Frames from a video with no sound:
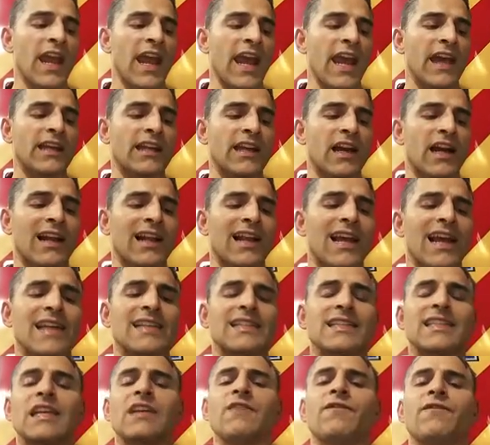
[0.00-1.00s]
And
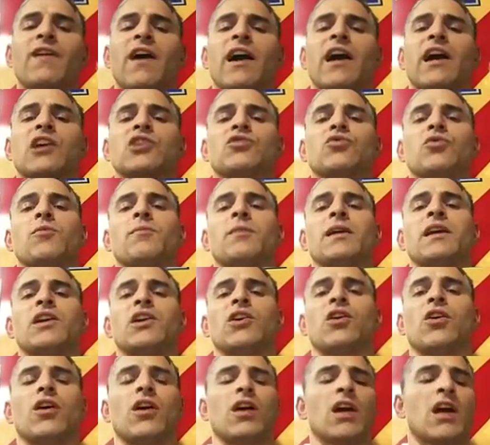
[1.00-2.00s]
Class D fires will be
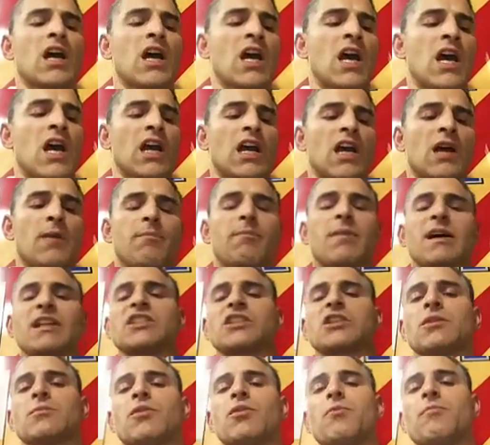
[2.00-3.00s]
your
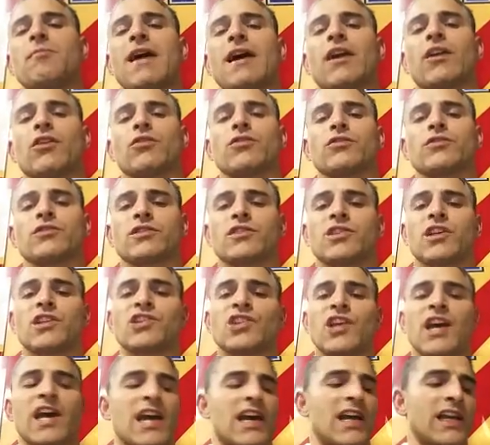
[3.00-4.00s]
combustible metals
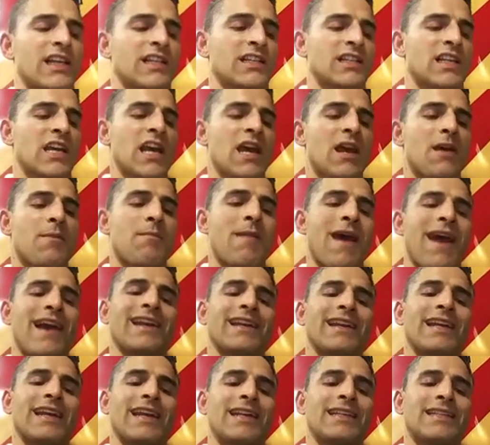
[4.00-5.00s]
such as
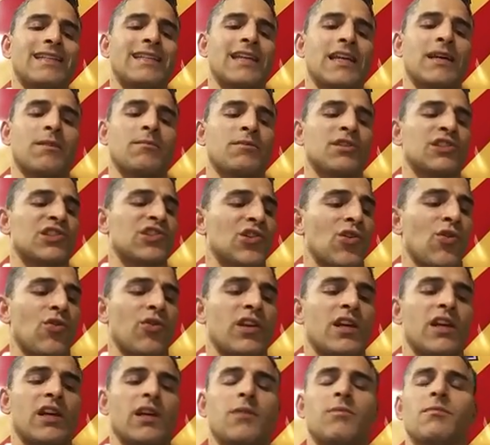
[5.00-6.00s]
magnesium,
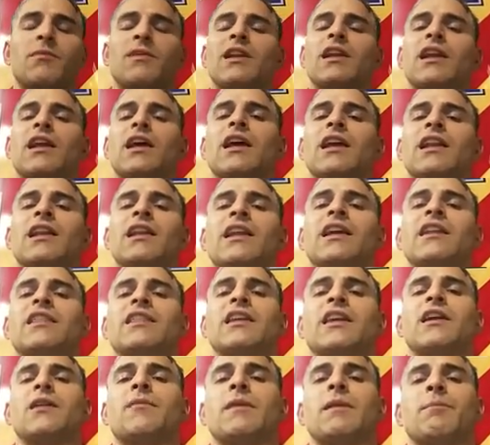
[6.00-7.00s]
sodium,
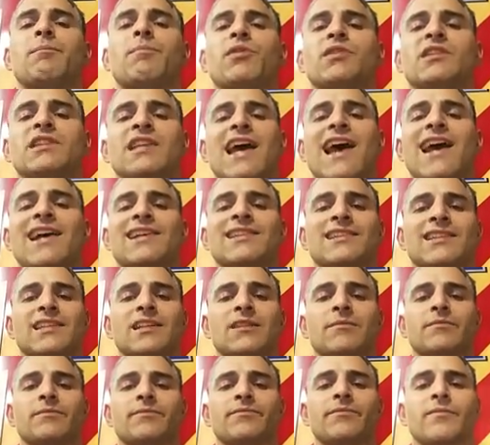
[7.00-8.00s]
lithium, and
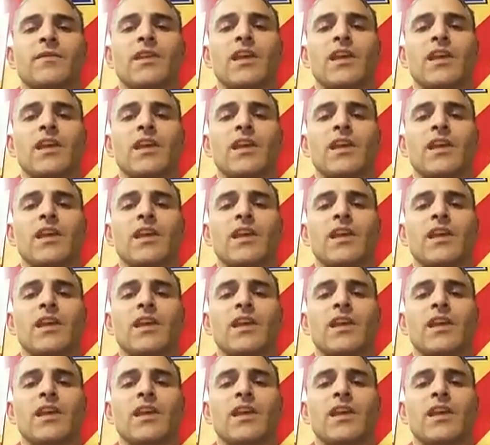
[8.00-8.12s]
potassium.